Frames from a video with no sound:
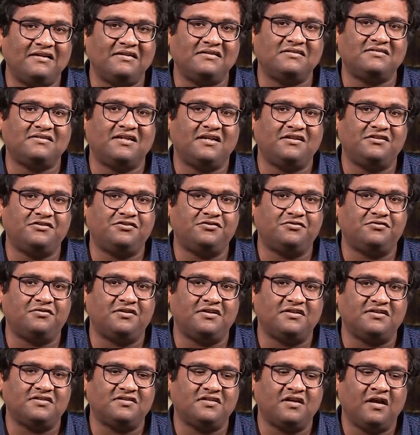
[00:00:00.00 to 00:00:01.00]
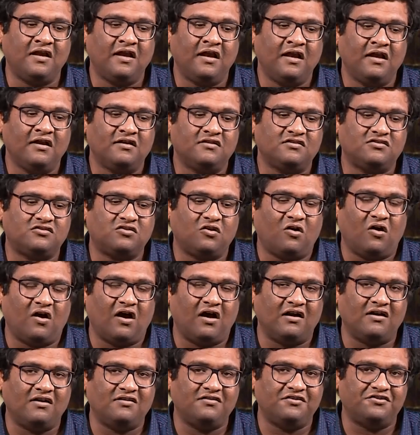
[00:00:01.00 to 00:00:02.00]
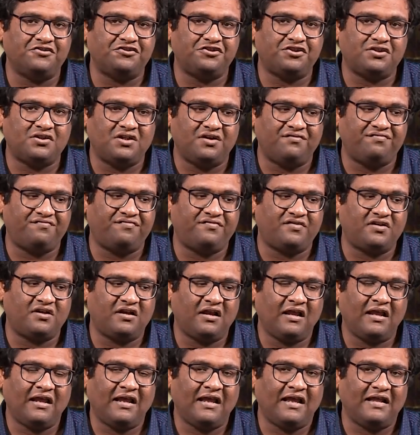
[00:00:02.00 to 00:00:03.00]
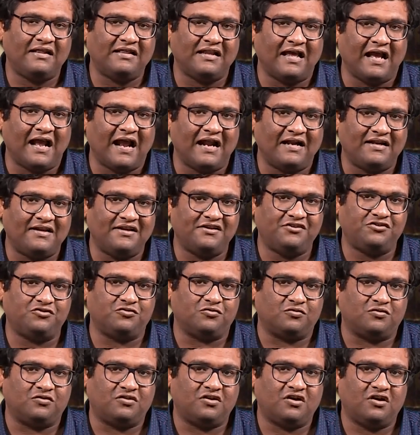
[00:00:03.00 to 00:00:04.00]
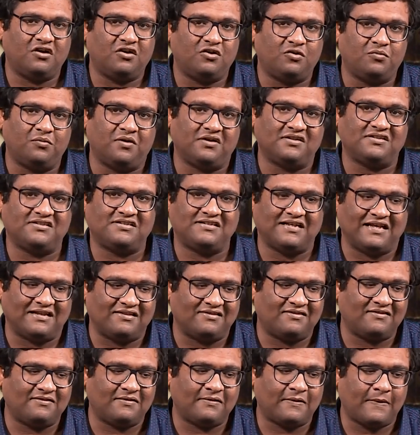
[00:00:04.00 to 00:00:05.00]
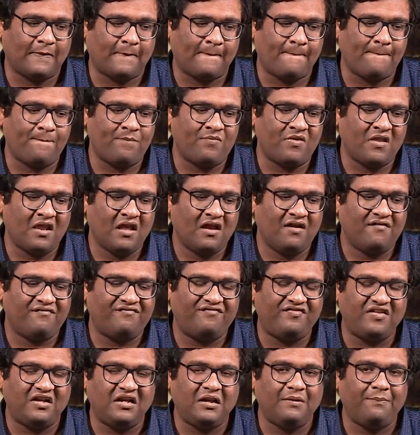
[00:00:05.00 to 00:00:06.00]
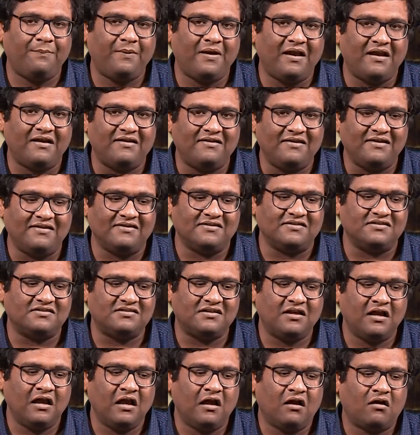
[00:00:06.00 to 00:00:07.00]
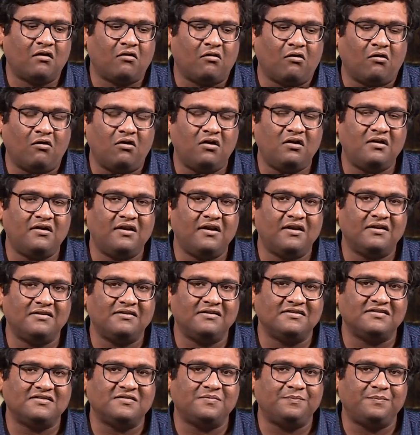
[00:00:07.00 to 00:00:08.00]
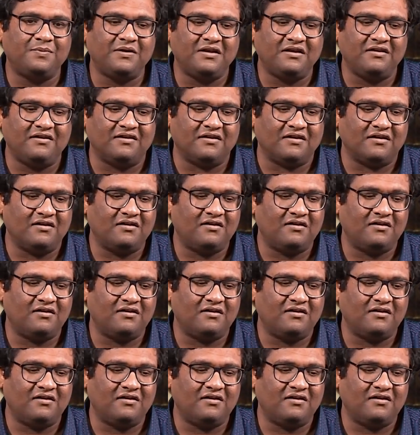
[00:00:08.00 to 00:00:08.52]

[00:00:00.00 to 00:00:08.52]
centuries saw another shift in the attitude towards death. Philippe Aries called this period